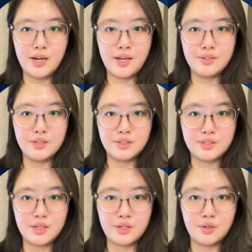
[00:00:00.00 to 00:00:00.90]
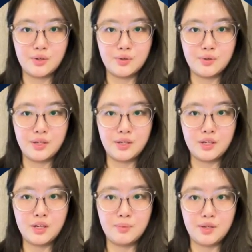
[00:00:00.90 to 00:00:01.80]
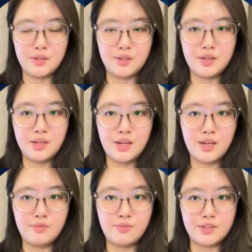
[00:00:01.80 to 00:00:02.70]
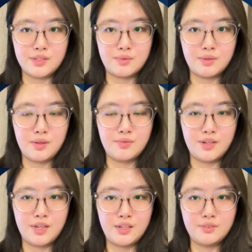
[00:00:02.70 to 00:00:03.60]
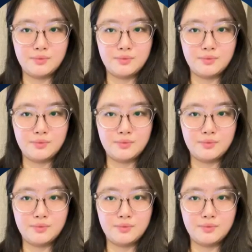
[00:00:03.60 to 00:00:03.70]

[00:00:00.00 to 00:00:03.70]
and the circular economy effectively.